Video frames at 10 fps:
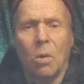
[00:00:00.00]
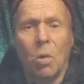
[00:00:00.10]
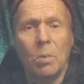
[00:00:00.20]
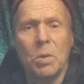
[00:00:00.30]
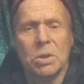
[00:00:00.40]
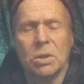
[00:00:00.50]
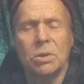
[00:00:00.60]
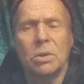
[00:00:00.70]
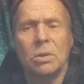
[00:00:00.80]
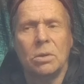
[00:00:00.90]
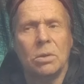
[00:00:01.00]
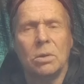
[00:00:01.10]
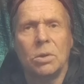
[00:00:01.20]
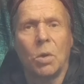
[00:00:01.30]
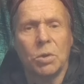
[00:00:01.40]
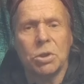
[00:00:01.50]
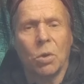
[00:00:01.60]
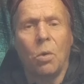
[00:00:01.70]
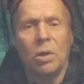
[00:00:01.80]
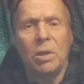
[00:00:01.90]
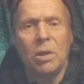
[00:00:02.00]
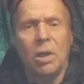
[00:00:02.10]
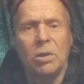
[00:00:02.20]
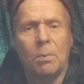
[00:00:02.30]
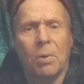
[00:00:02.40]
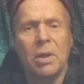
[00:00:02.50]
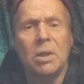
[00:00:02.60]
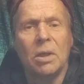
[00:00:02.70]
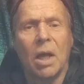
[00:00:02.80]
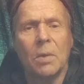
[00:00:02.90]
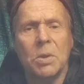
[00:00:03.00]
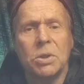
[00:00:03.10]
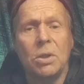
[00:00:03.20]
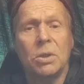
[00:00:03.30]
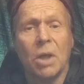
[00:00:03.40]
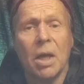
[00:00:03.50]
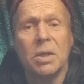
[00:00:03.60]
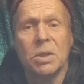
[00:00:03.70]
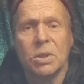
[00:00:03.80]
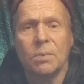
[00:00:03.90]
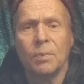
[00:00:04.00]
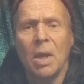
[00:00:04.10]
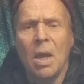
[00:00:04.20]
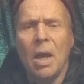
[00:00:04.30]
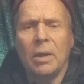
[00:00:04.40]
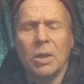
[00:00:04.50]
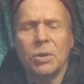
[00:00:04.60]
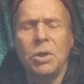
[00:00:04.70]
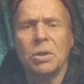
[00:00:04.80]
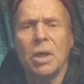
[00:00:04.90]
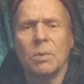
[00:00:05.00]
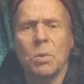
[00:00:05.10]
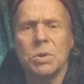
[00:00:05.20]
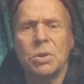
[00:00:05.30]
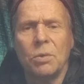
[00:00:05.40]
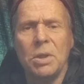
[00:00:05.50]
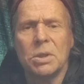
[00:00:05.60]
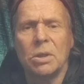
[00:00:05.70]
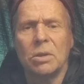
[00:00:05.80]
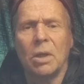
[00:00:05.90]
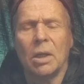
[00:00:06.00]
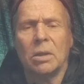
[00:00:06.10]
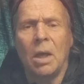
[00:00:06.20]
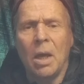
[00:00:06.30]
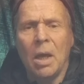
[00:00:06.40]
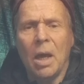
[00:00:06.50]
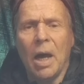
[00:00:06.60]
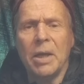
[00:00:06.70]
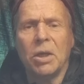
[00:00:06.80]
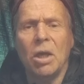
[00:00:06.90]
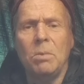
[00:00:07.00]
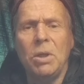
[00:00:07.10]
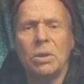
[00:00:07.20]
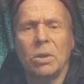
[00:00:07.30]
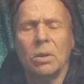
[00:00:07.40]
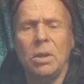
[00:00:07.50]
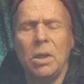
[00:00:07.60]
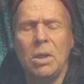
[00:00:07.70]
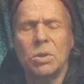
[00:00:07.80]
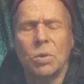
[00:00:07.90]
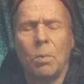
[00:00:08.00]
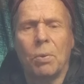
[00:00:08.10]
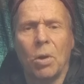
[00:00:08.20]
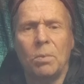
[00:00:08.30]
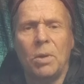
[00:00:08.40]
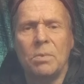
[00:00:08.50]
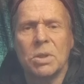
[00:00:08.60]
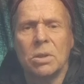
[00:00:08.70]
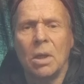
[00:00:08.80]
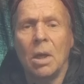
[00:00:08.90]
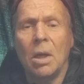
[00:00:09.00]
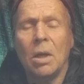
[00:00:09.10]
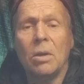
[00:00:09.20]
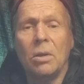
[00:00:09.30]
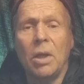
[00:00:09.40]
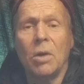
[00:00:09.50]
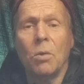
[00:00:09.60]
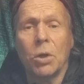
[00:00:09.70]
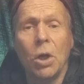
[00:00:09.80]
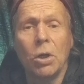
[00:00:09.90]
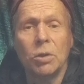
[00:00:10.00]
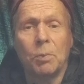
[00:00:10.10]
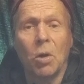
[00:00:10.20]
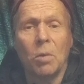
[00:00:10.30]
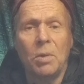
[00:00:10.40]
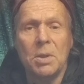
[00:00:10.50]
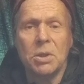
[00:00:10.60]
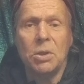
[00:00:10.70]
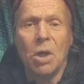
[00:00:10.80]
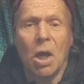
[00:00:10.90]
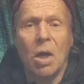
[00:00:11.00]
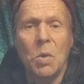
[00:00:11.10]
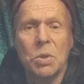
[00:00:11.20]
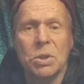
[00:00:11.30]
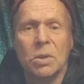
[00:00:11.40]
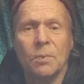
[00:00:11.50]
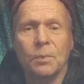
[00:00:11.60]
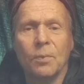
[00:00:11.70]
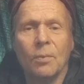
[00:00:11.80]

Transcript: almost not at all in the praying language in tongues. And I think that was the reason that I came into problems. There occurred problems in the house.